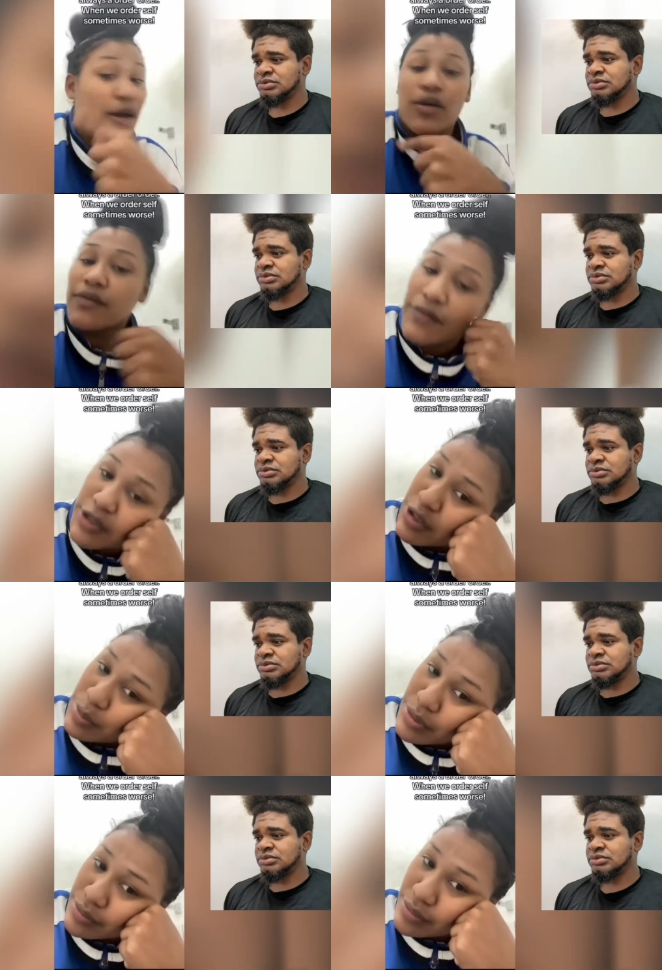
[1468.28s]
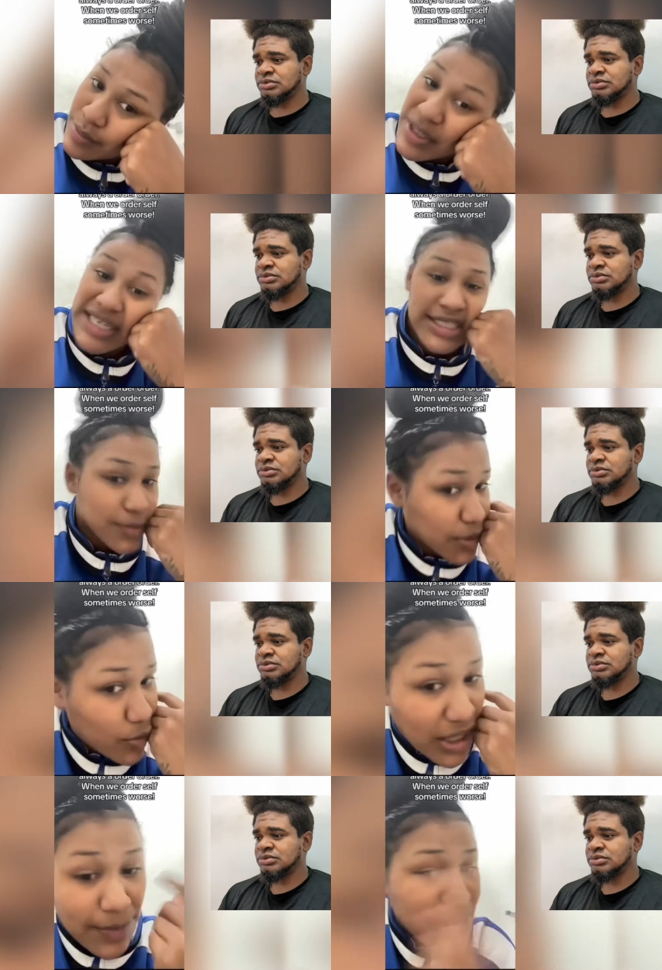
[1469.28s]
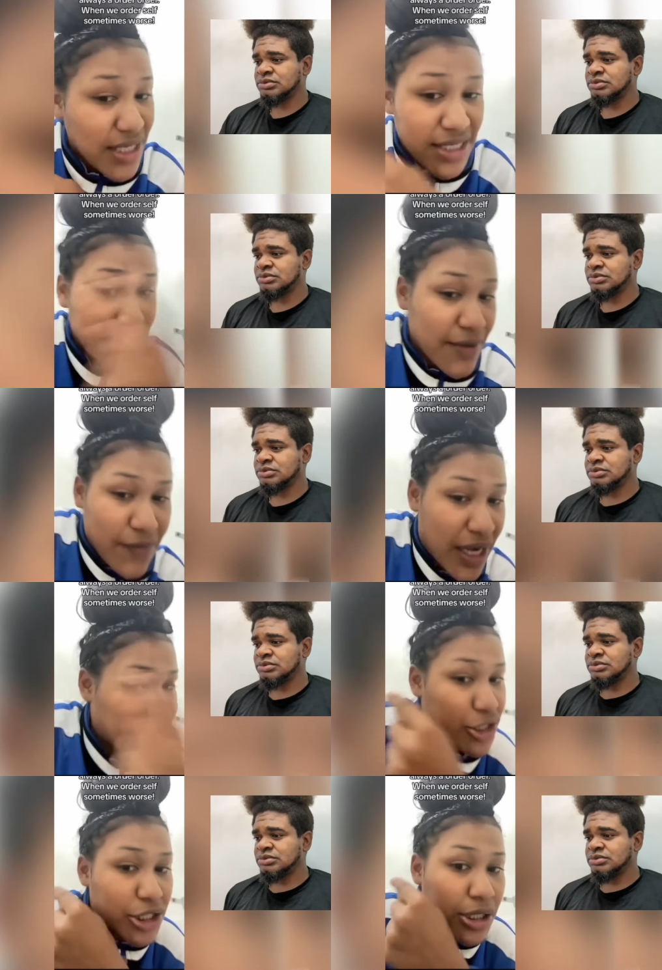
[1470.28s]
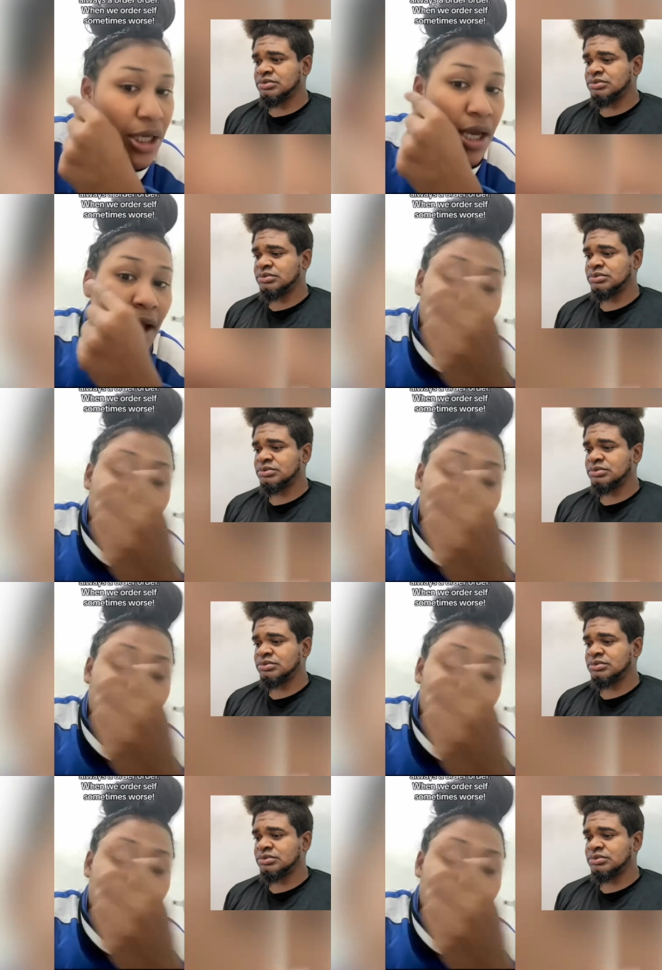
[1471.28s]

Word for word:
Speaker 1: I go look for it cheaper. But at the same time, you can't be selling the same thing like Shein.